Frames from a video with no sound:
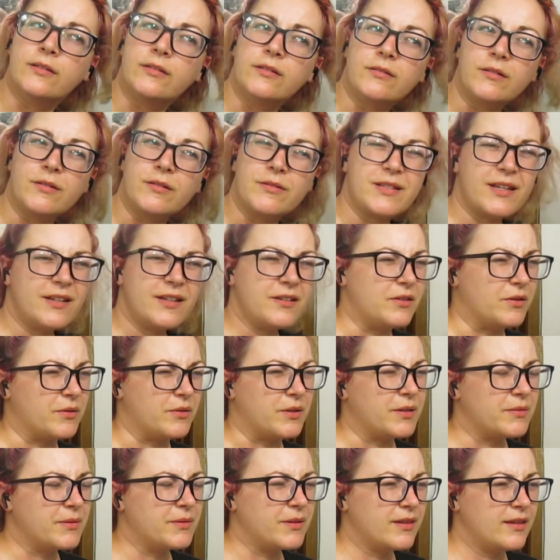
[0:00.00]
Where was I
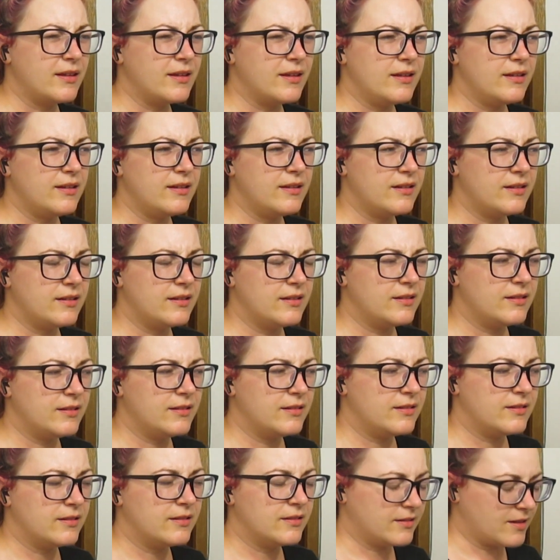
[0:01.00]
going with that?
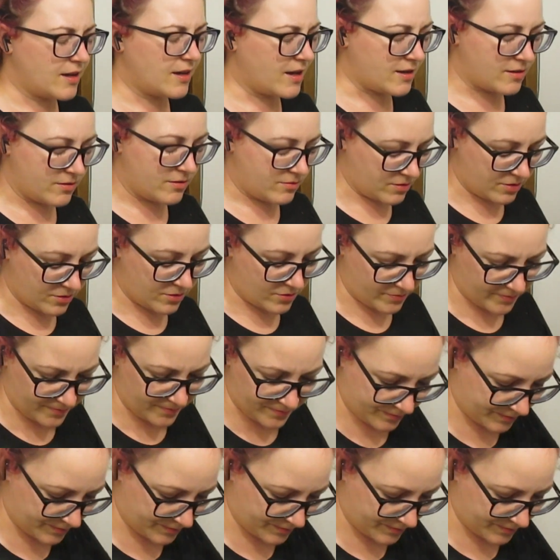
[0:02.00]
I don't know.